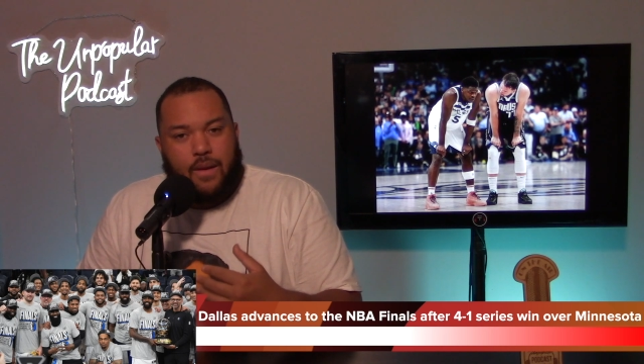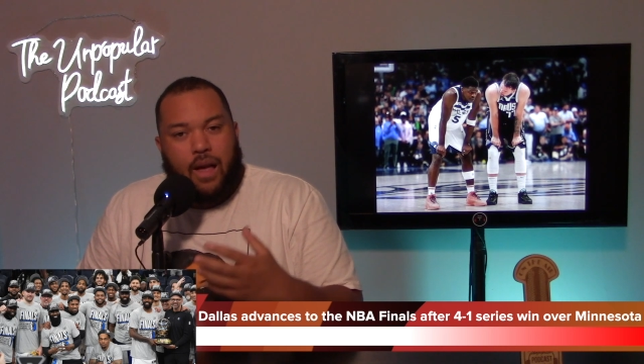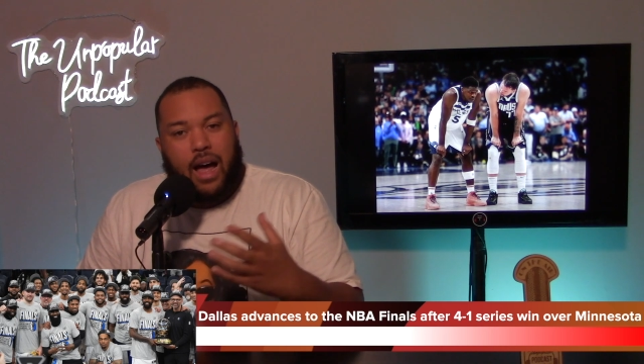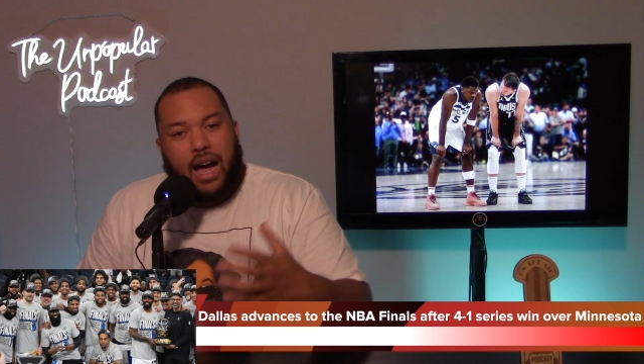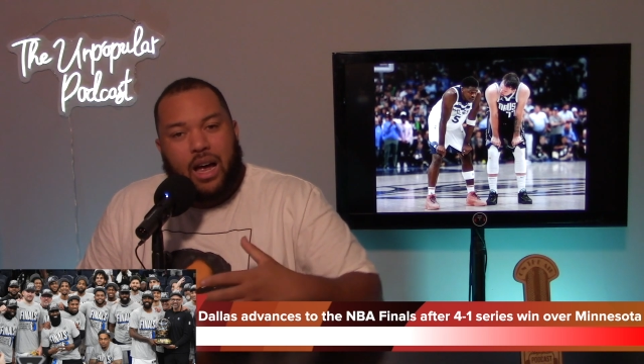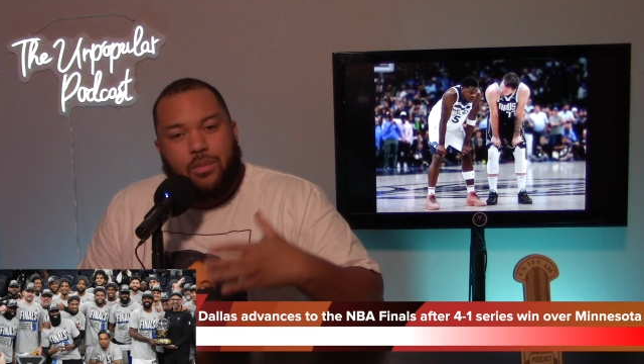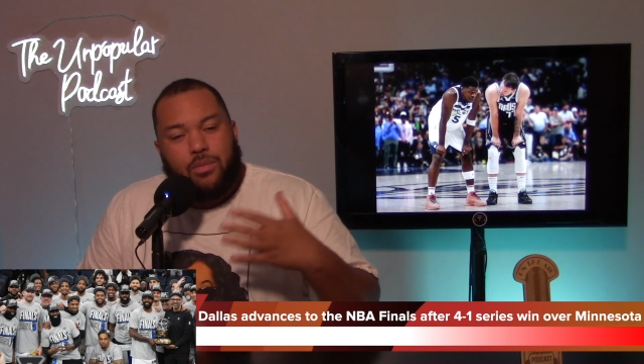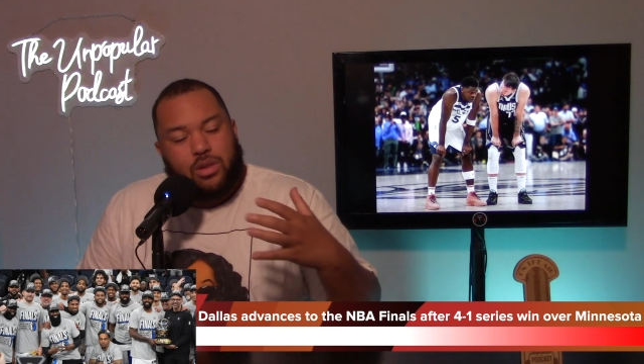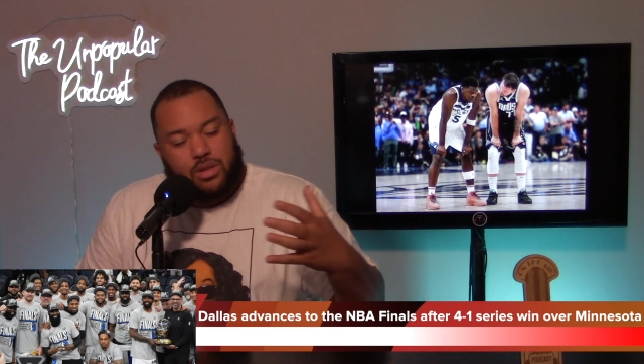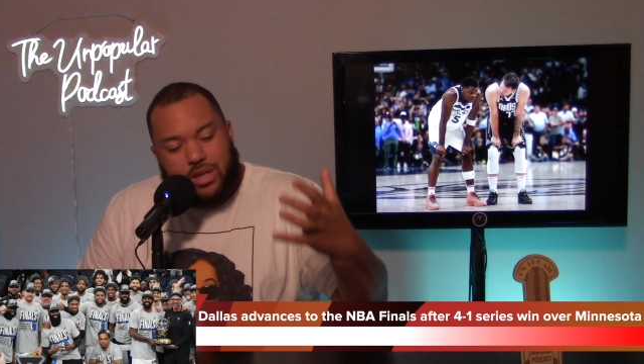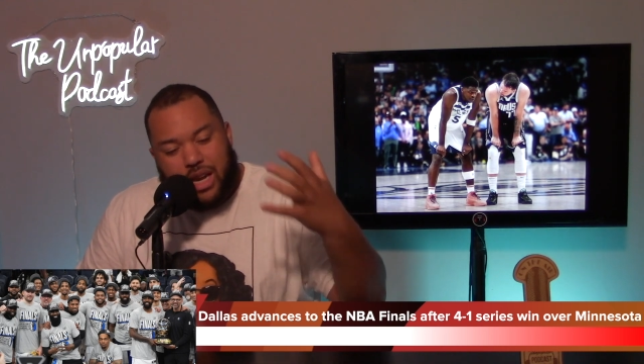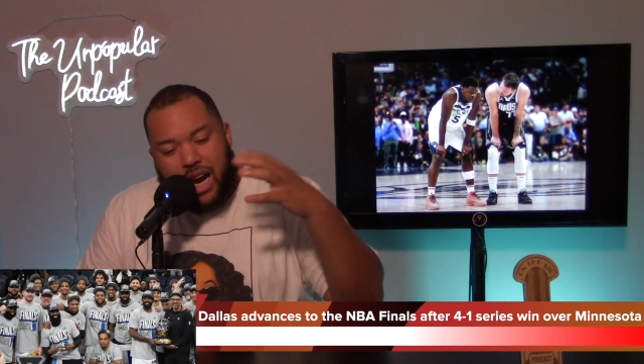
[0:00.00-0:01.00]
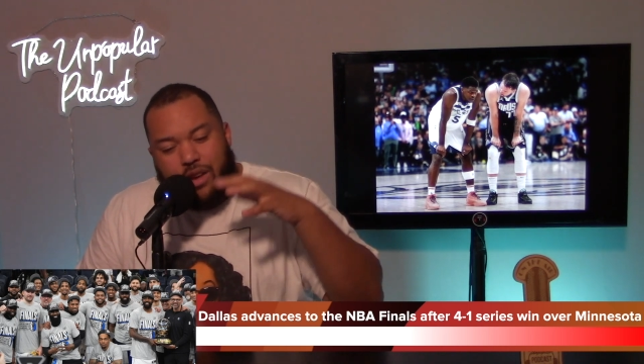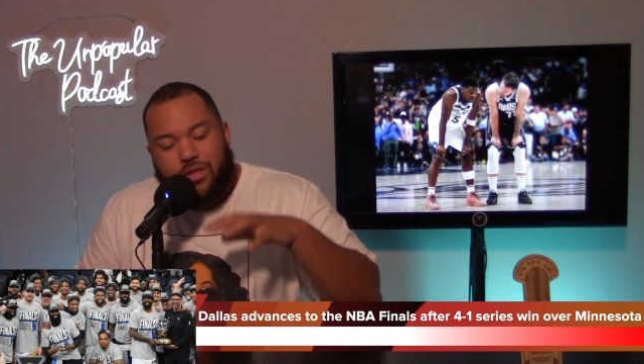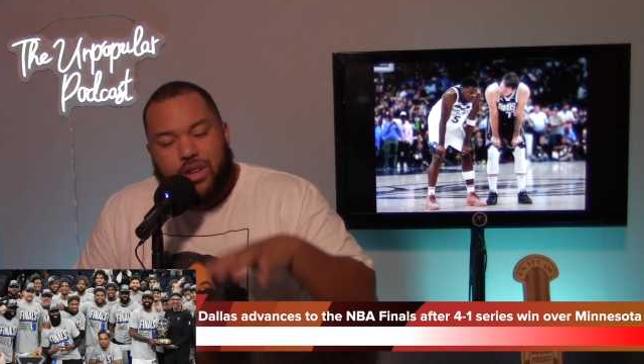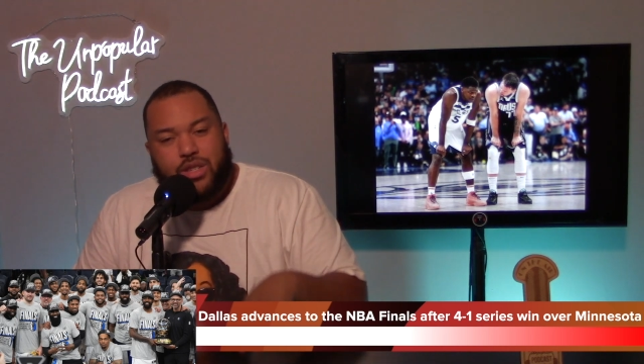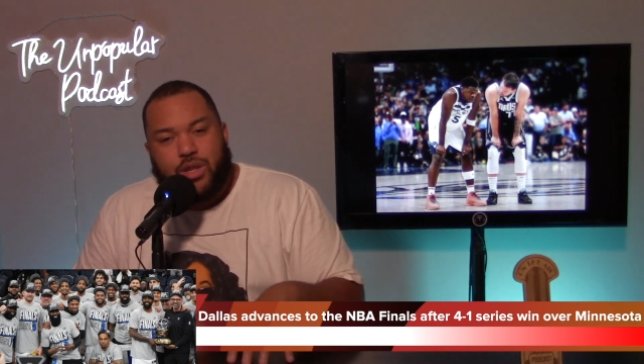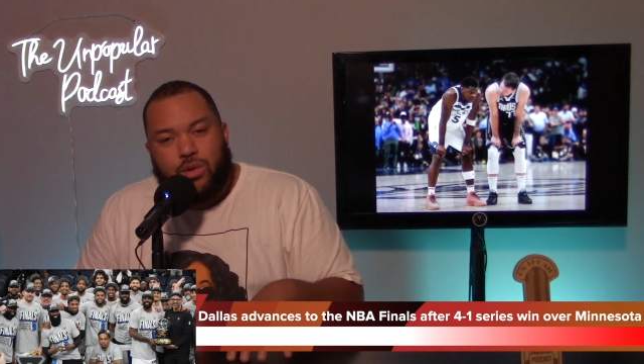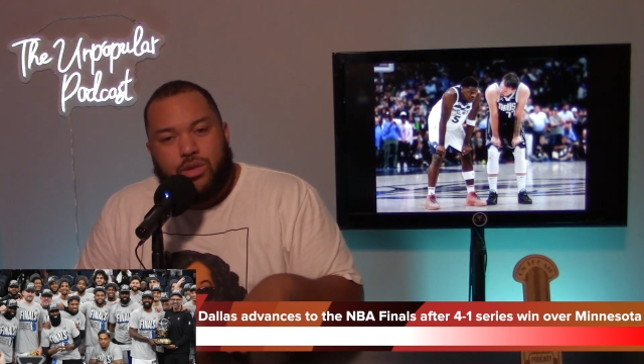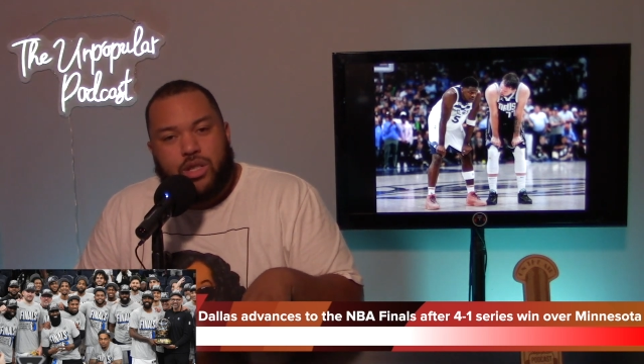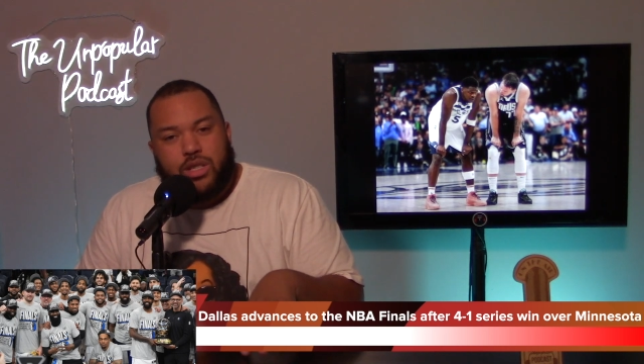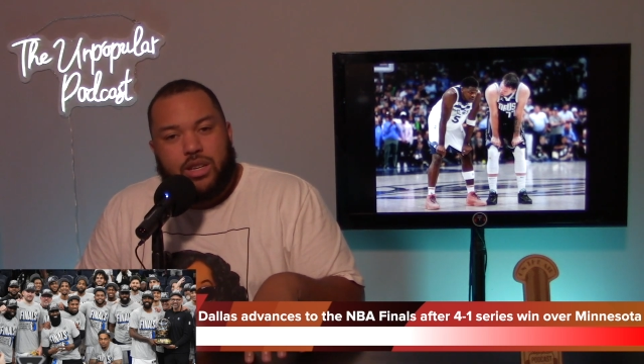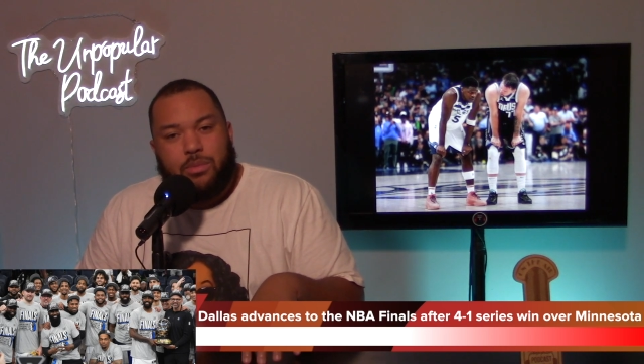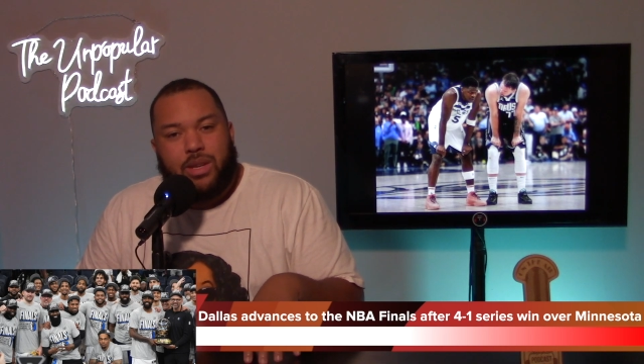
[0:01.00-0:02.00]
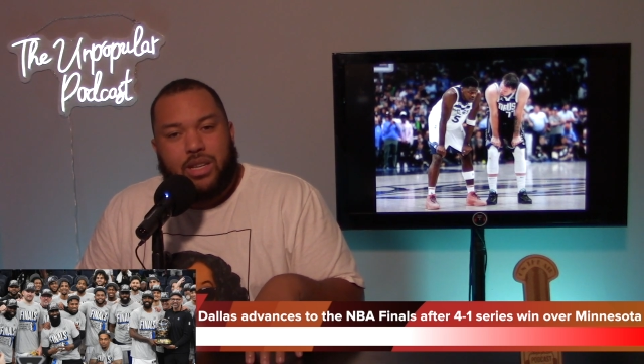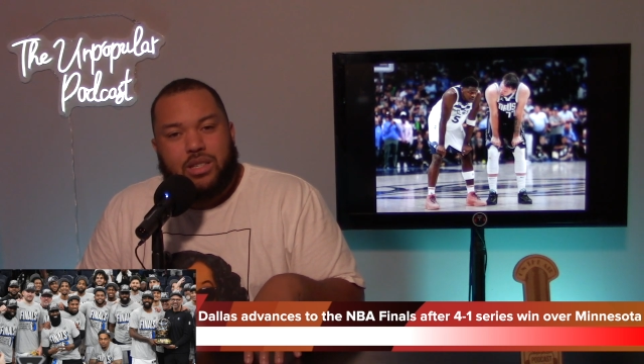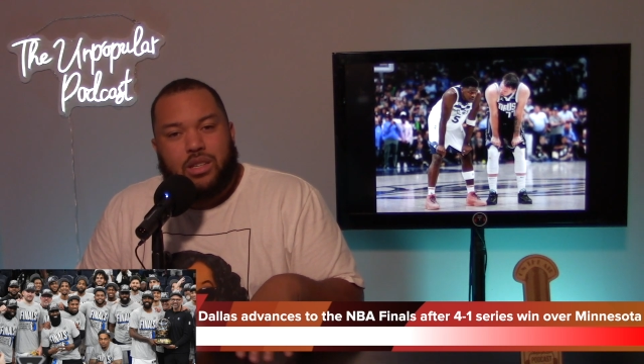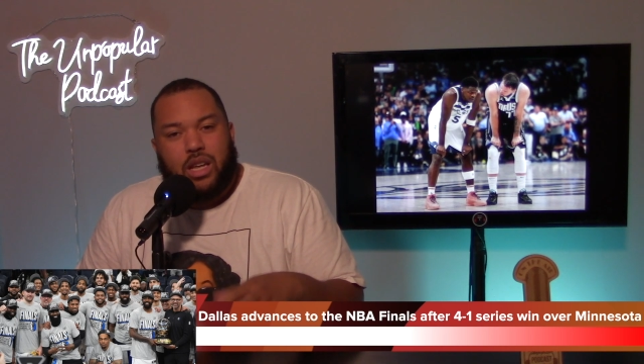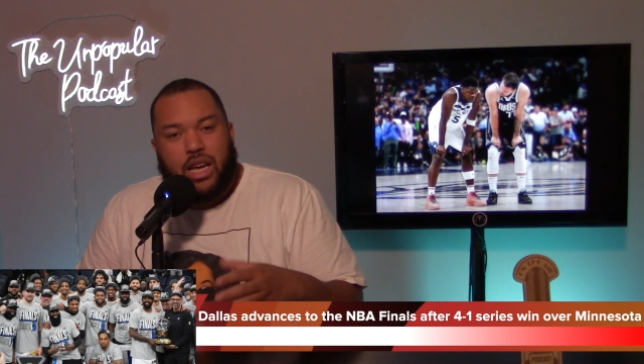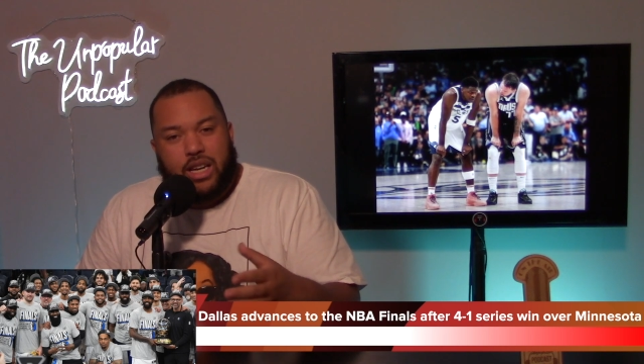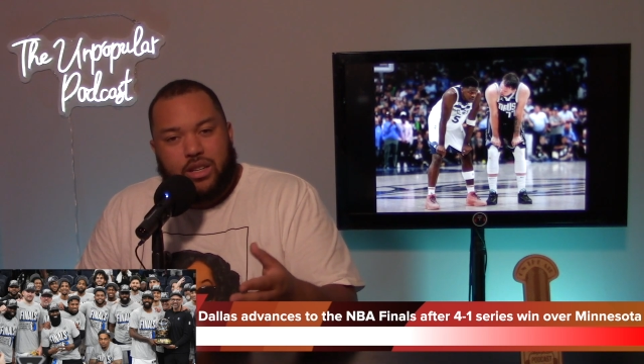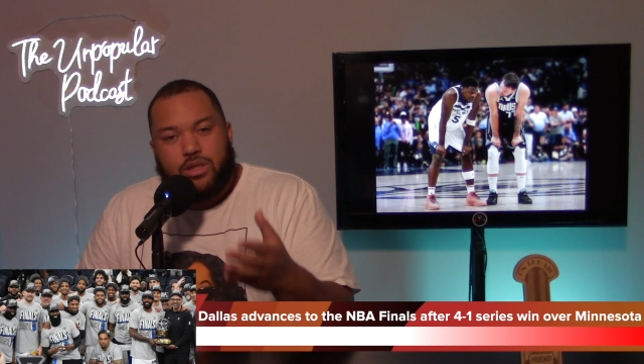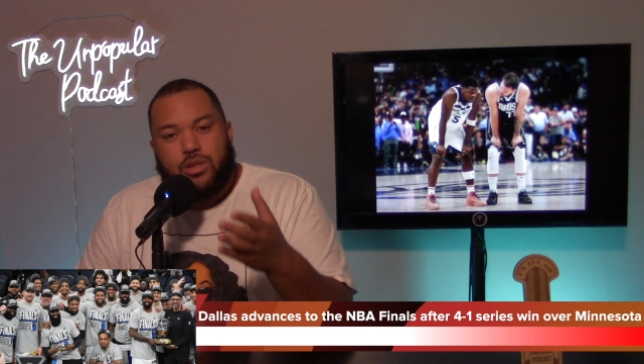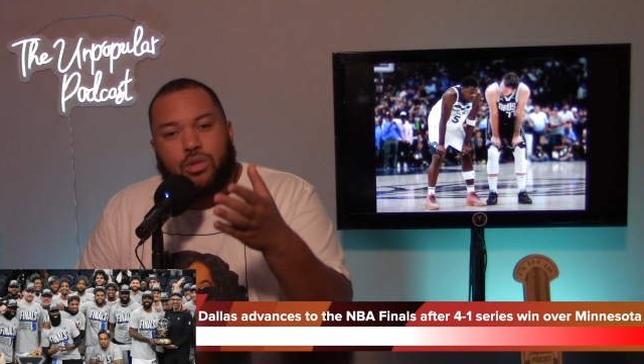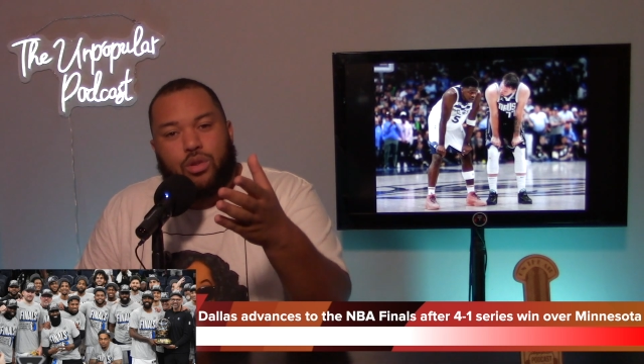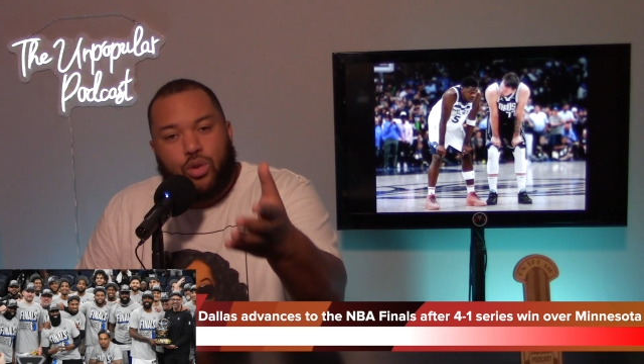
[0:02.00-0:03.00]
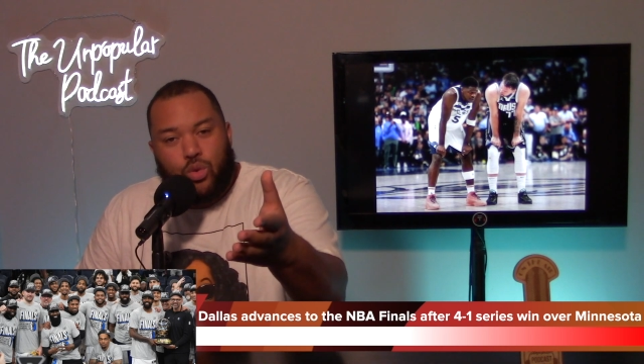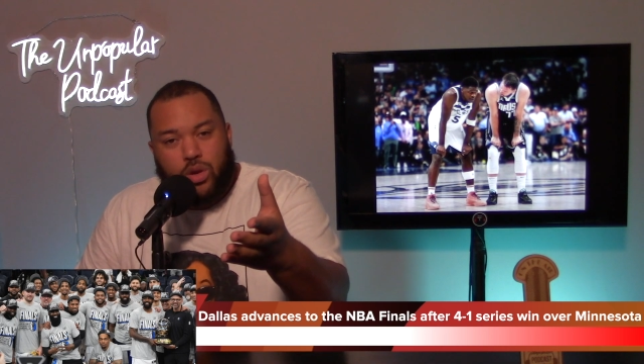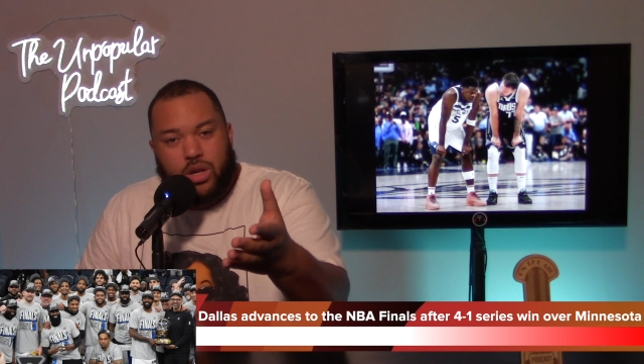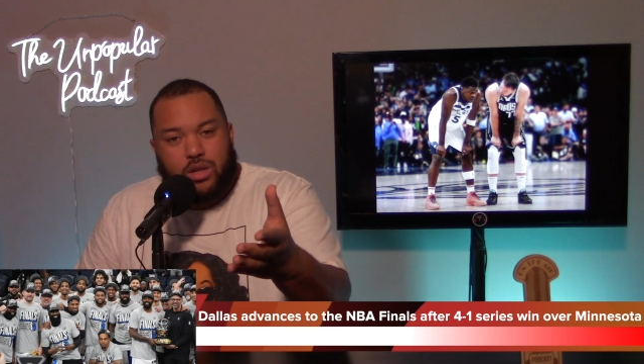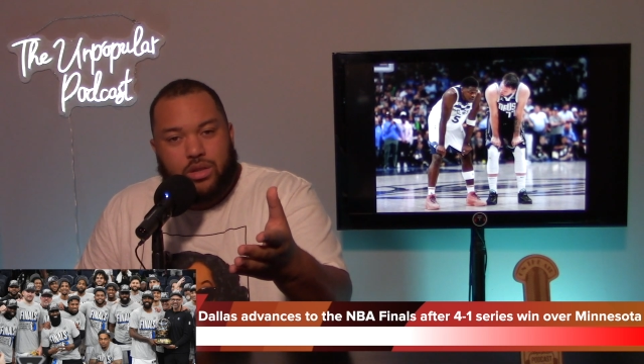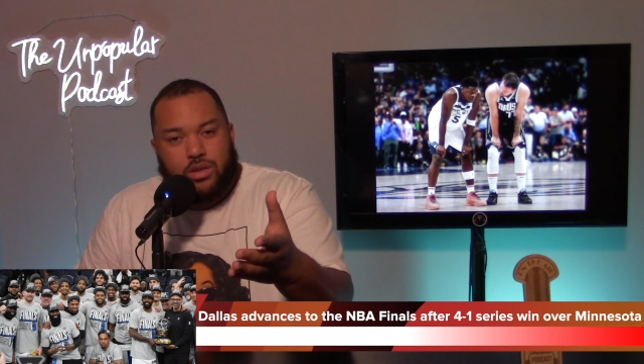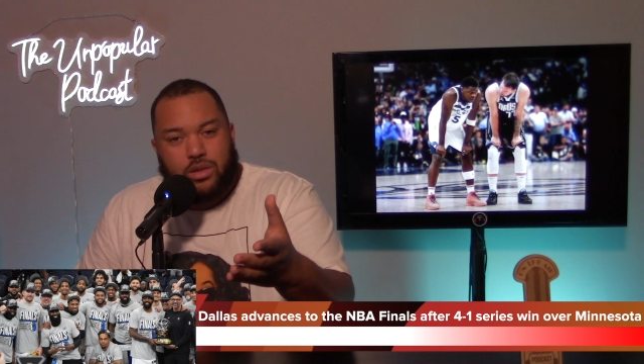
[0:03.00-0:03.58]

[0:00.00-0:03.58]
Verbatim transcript: I'm Kyrie is going to dim his light so Luka